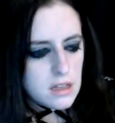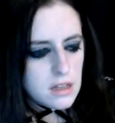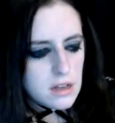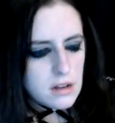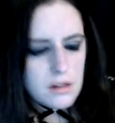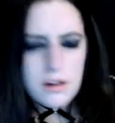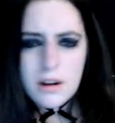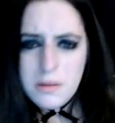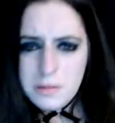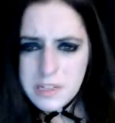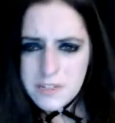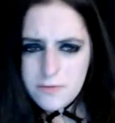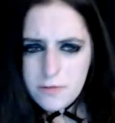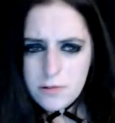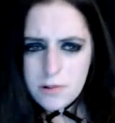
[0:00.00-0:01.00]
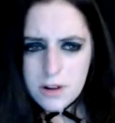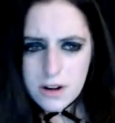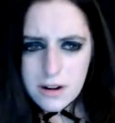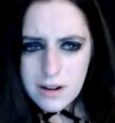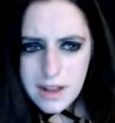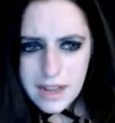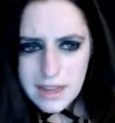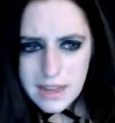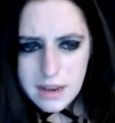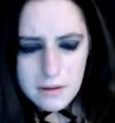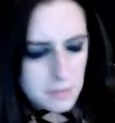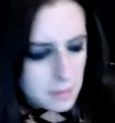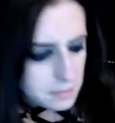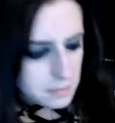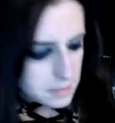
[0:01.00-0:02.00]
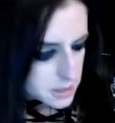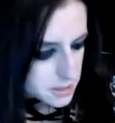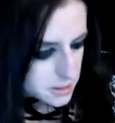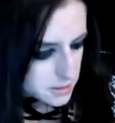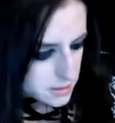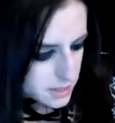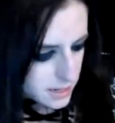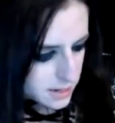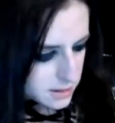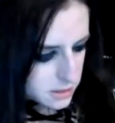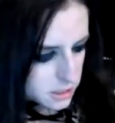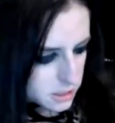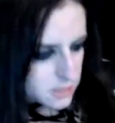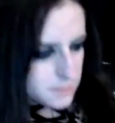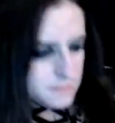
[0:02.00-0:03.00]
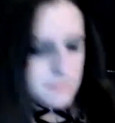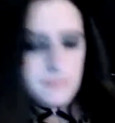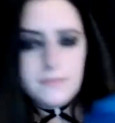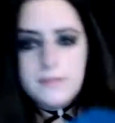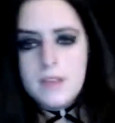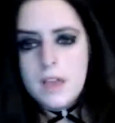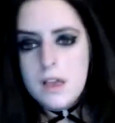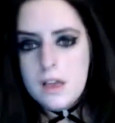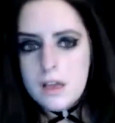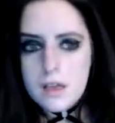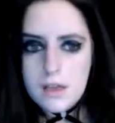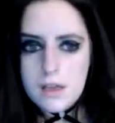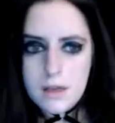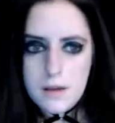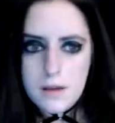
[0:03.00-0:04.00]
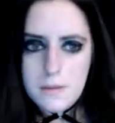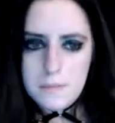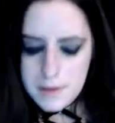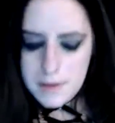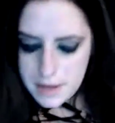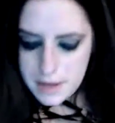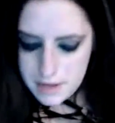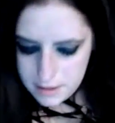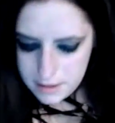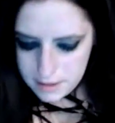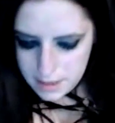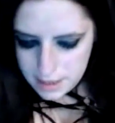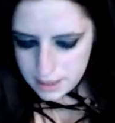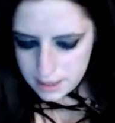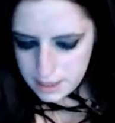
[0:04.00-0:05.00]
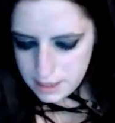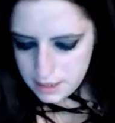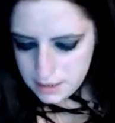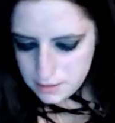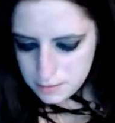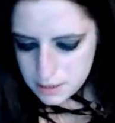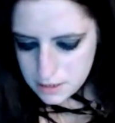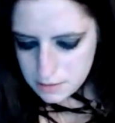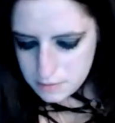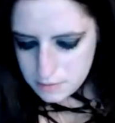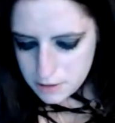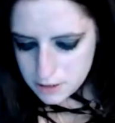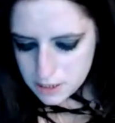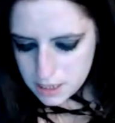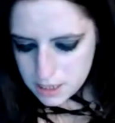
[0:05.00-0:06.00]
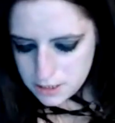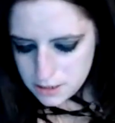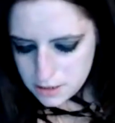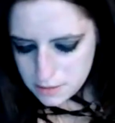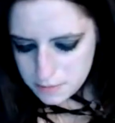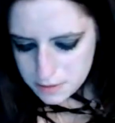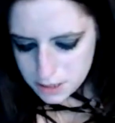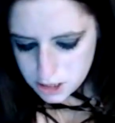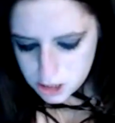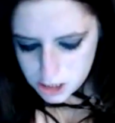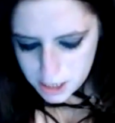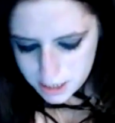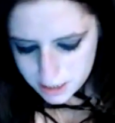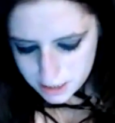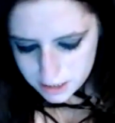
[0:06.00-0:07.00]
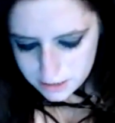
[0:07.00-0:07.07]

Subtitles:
almost 4, I can't remember, I had to look, but he is one of the most underappreciated